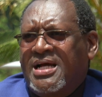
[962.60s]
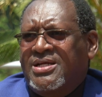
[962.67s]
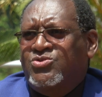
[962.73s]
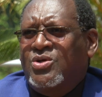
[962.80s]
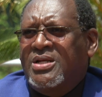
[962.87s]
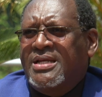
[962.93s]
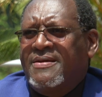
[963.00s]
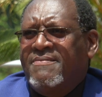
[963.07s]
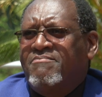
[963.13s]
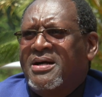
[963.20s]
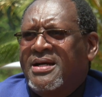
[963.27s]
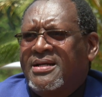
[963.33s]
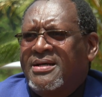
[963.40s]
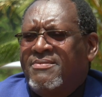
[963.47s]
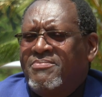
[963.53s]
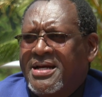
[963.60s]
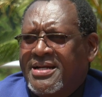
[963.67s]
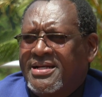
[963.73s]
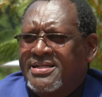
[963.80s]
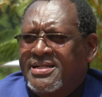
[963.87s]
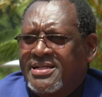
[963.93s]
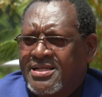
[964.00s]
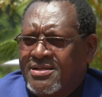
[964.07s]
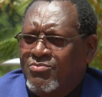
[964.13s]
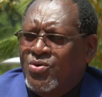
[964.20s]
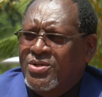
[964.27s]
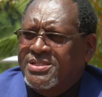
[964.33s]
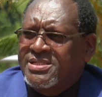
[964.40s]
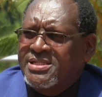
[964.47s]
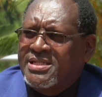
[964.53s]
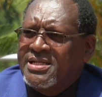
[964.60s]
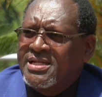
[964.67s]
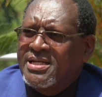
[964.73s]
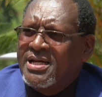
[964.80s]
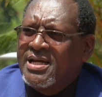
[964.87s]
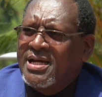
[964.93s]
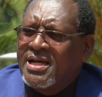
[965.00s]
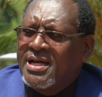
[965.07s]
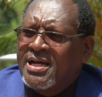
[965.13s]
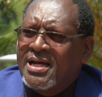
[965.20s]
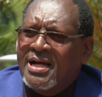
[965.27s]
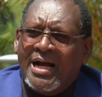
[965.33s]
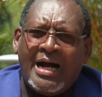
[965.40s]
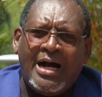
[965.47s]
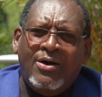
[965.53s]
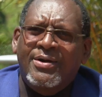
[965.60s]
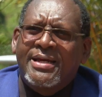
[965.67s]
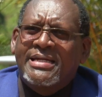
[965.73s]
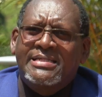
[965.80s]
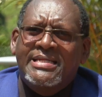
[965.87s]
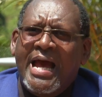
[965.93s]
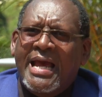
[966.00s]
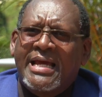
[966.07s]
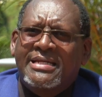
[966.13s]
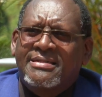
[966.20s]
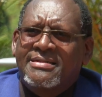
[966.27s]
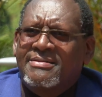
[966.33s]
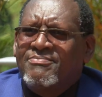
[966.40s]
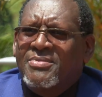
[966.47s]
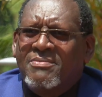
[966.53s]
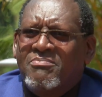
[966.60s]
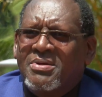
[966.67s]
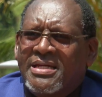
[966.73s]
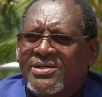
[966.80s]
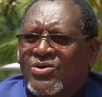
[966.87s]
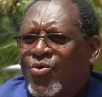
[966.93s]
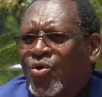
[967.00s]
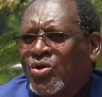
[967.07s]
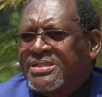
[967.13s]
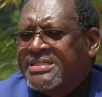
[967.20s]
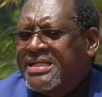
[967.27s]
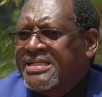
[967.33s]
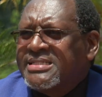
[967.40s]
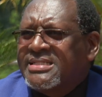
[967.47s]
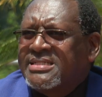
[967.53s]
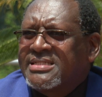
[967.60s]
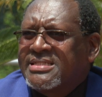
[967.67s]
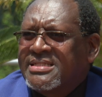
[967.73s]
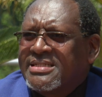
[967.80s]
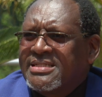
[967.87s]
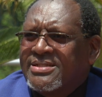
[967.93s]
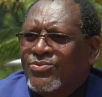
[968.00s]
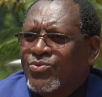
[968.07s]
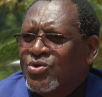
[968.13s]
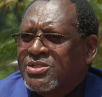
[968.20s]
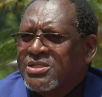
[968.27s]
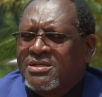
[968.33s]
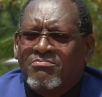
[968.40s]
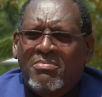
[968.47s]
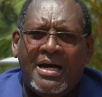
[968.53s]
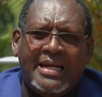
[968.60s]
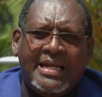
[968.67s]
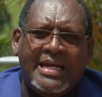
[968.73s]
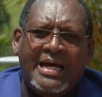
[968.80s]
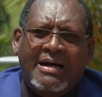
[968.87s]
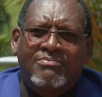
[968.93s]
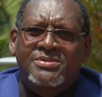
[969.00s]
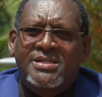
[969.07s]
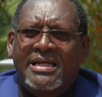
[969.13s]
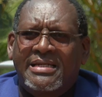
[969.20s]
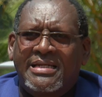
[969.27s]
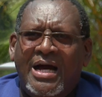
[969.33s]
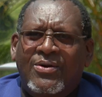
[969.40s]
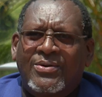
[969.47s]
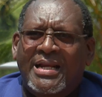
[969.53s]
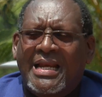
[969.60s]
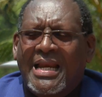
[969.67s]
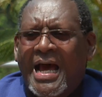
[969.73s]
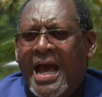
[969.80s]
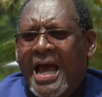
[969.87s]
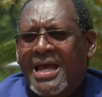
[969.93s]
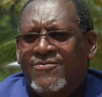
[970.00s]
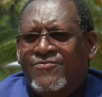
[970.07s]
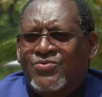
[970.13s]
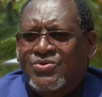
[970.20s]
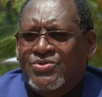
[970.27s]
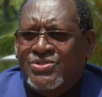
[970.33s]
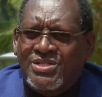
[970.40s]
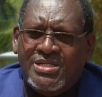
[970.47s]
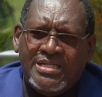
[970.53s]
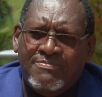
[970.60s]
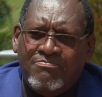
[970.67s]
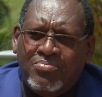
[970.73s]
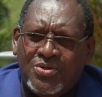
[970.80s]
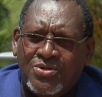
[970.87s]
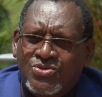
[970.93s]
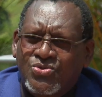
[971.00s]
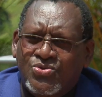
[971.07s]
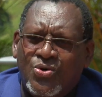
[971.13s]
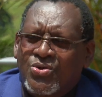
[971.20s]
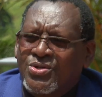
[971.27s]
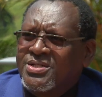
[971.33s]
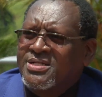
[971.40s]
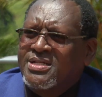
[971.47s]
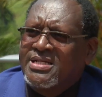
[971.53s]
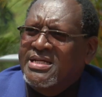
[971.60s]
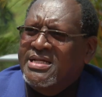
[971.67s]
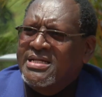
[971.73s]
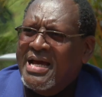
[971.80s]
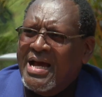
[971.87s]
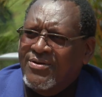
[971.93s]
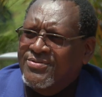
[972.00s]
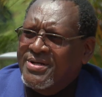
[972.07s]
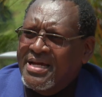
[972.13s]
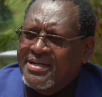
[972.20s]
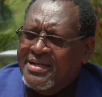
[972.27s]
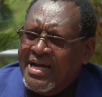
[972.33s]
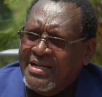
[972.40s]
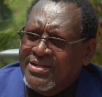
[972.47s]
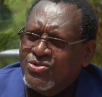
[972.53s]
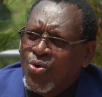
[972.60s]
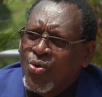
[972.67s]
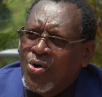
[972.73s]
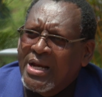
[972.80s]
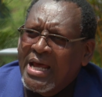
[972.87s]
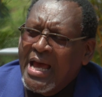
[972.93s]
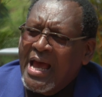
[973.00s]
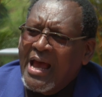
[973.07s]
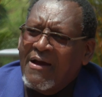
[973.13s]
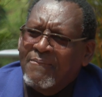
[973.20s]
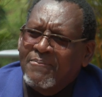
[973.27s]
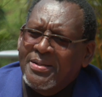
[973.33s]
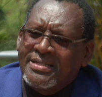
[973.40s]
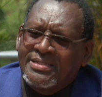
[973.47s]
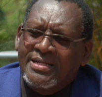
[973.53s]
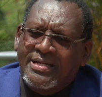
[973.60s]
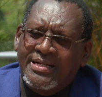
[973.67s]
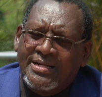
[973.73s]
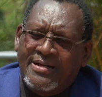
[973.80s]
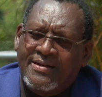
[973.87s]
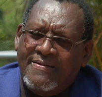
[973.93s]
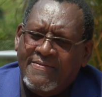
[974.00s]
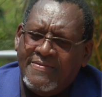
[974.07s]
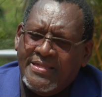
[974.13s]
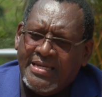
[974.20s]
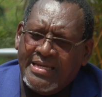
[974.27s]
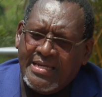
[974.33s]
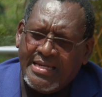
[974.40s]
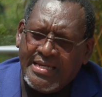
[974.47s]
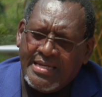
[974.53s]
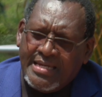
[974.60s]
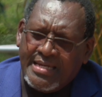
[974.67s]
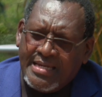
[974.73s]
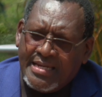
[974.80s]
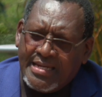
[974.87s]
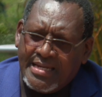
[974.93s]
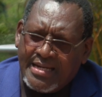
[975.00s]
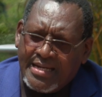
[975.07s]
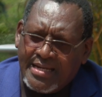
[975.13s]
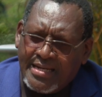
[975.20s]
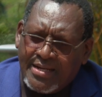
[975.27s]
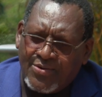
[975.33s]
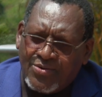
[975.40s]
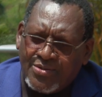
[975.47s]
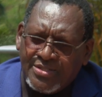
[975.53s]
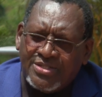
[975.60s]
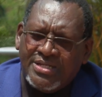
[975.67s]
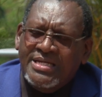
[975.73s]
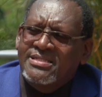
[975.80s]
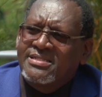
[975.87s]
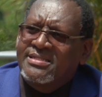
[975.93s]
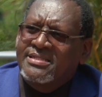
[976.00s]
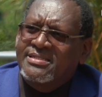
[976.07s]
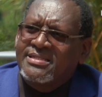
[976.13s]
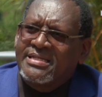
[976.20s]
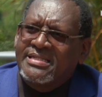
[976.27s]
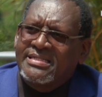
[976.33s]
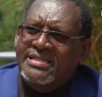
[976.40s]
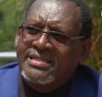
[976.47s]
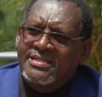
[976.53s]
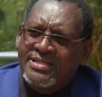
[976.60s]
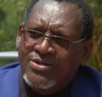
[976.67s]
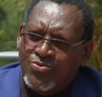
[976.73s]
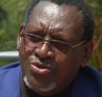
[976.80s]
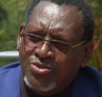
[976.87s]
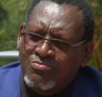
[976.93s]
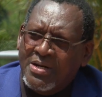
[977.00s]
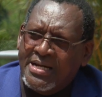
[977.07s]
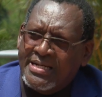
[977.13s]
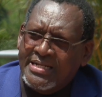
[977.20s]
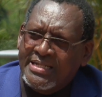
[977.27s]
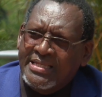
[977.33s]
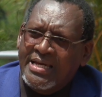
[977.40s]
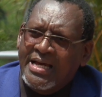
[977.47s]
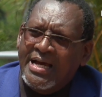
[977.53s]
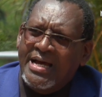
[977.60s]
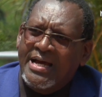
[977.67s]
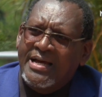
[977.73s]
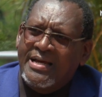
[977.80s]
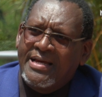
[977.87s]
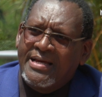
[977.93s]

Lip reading: actually buried in Kibwezi. How he died may be in contest. Was he buried upside down alive? Was he poisoned? Did he die of diarrhea and so on? But the consensus is that he was buried there